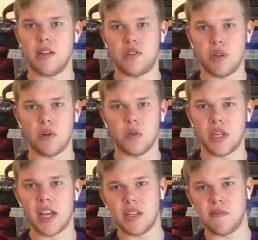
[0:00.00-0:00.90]
so
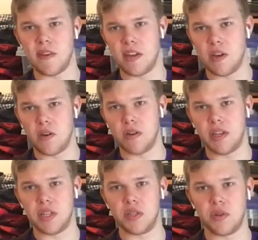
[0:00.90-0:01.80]
today's video
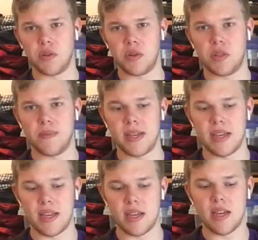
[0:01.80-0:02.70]
is going to
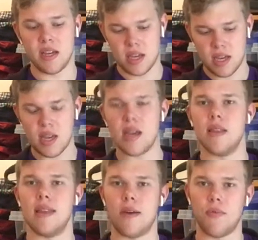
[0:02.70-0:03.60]
be
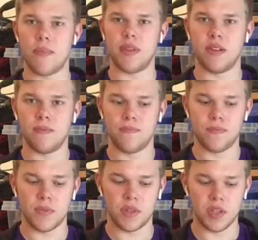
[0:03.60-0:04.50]
that weapon.
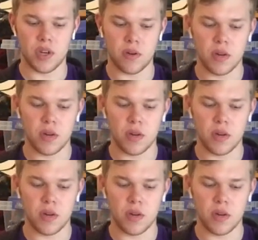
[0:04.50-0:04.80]
So,